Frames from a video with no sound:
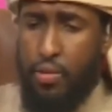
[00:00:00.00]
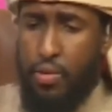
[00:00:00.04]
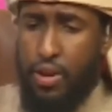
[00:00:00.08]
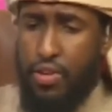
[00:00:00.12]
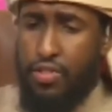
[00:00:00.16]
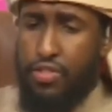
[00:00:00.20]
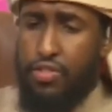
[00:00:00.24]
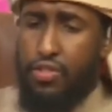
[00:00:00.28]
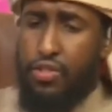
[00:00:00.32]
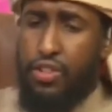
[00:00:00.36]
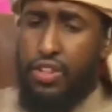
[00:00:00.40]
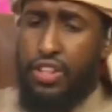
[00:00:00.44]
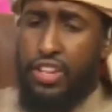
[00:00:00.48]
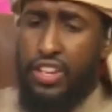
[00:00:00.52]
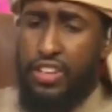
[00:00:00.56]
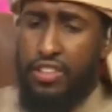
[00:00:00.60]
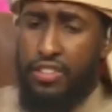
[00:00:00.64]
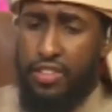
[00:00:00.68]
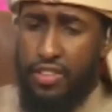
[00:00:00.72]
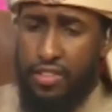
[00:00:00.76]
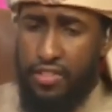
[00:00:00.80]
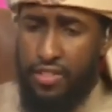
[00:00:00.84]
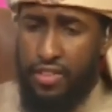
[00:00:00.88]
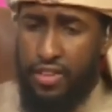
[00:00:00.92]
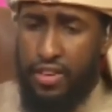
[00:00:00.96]
Where is your
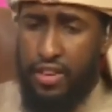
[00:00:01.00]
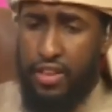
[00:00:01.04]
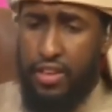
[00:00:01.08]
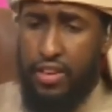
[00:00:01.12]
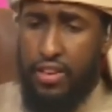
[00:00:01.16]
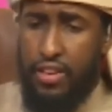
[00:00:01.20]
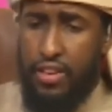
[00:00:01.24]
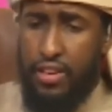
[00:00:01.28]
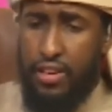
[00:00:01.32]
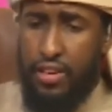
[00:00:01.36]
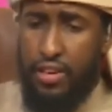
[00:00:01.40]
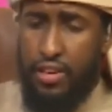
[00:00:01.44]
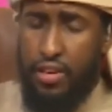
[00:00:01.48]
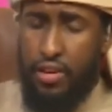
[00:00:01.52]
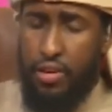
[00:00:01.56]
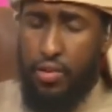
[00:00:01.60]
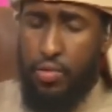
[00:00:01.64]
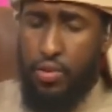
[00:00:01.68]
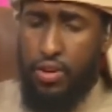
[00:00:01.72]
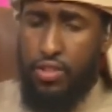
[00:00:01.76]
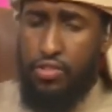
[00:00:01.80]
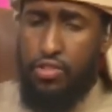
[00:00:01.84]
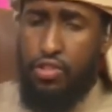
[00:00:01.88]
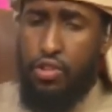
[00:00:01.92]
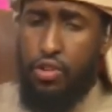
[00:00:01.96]
decency?
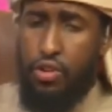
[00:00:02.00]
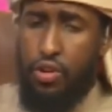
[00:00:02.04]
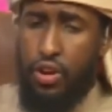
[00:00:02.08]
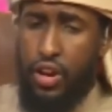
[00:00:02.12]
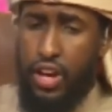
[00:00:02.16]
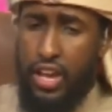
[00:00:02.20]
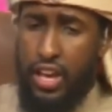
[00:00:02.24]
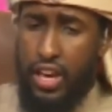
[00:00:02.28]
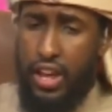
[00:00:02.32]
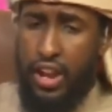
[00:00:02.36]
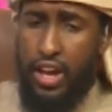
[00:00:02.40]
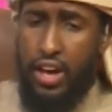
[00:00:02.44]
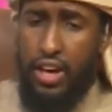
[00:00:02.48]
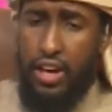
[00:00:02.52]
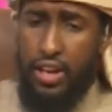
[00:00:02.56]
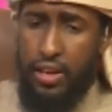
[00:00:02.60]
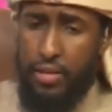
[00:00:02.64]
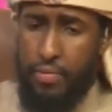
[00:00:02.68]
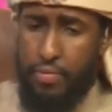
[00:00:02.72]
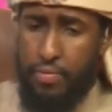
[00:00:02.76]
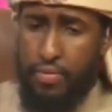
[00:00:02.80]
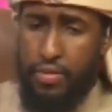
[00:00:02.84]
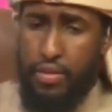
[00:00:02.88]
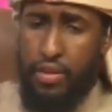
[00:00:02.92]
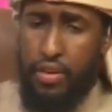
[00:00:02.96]
Where's your ghirah?
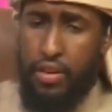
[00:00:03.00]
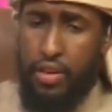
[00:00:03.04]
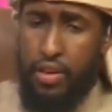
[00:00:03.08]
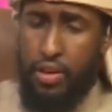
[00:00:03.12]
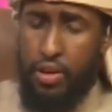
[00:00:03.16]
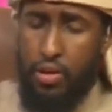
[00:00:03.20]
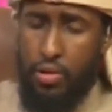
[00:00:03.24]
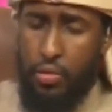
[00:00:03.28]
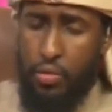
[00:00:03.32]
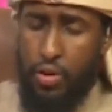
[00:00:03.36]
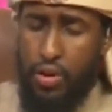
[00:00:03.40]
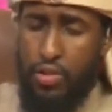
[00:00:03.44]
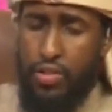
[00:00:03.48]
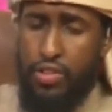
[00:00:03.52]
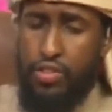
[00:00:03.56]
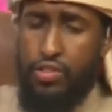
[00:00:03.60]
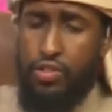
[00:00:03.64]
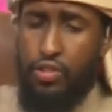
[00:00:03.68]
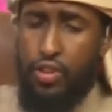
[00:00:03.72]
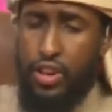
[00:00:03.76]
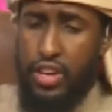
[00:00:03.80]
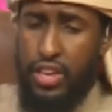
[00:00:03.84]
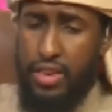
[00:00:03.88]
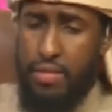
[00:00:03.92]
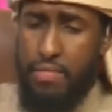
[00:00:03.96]
Where
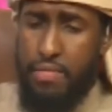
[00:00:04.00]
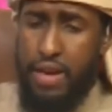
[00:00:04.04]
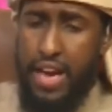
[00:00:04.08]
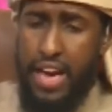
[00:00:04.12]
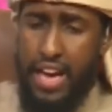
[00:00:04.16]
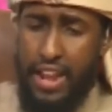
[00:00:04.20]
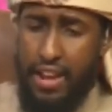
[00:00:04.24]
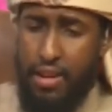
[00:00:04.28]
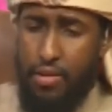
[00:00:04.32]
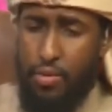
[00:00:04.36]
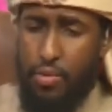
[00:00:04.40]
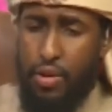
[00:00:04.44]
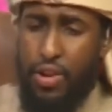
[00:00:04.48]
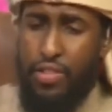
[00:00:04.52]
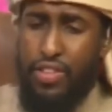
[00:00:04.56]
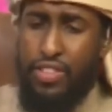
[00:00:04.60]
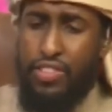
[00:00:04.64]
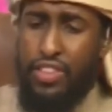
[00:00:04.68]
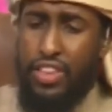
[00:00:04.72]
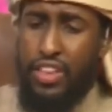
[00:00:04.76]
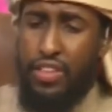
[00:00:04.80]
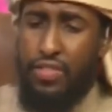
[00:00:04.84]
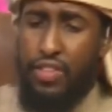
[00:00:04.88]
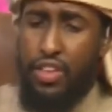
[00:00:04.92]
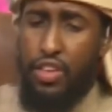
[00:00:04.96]
is your iman? Where
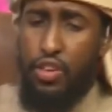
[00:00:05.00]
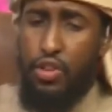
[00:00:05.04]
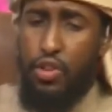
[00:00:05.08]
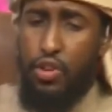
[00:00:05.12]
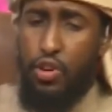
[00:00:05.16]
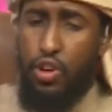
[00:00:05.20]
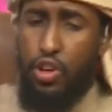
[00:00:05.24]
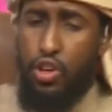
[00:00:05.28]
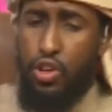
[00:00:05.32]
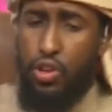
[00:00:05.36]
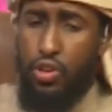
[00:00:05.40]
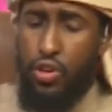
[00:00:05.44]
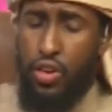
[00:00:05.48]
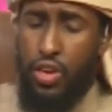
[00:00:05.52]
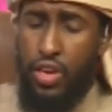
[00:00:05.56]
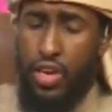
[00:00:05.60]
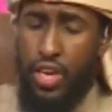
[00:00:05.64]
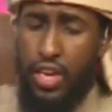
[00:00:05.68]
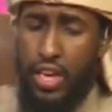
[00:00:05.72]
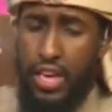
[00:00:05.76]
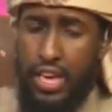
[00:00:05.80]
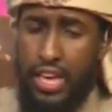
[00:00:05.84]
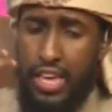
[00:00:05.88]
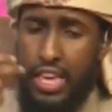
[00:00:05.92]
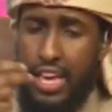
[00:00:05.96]
is even your
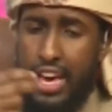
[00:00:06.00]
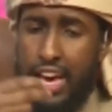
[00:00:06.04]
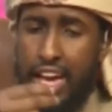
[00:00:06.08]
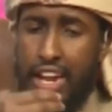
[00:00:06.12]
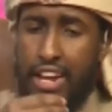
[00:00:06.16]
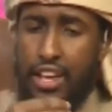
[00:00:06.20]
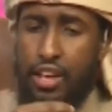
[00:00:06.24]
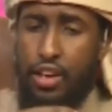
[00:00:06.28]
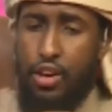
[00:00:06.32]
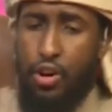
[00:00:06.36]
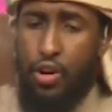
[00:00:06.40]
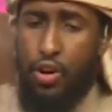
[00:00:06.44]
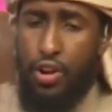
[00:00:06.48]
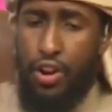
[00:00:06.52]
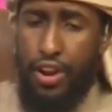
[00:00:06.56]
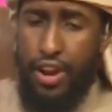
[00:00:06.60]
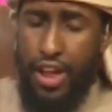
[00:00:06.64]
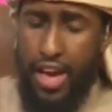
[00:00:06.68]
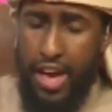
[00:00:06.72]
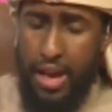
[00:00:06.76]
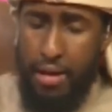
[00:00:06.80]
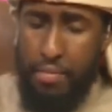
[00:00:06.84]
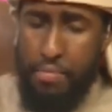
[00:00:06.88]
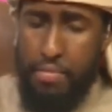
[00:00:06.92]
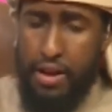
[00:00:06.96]

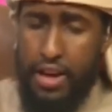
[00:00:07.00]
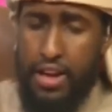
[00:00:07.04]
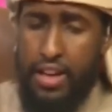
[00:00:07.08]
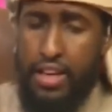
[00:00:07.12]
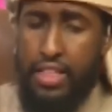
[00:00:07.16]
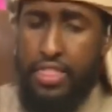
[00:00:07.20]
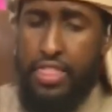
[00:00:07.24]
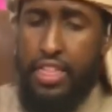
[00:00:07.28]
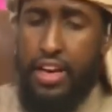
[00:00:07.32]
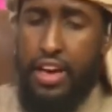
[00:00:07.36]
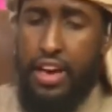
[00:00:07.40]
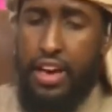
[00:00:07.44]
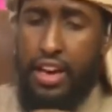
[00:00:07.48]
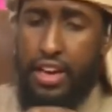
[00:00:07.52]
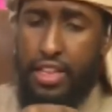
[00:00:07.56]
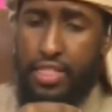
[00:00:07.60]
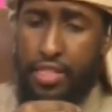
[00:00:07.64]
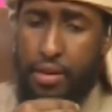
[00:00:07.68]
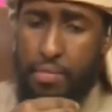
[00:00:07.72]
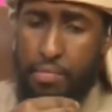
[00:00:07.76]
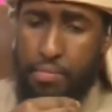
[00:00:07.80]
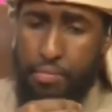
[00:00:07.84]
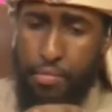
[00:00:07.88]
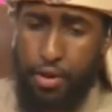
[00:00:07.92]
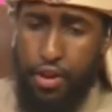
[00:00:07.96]
rahmah,
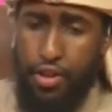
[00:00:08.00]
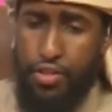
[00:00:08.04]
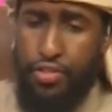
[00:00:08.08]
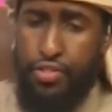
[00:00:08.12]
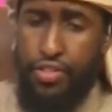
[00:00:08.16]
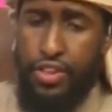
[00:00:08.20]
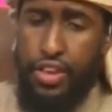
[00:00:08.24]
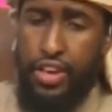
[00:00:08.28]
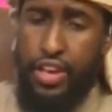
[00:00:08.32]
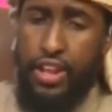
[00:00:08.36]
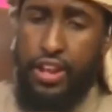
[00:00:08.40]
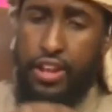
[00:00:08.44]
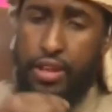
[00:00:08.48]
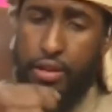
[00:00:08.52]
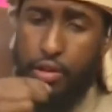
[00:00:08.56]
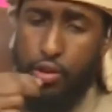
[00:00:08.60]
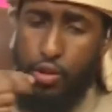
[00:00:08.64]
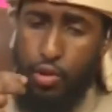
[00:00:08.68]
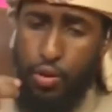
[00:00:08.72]
the mercy in a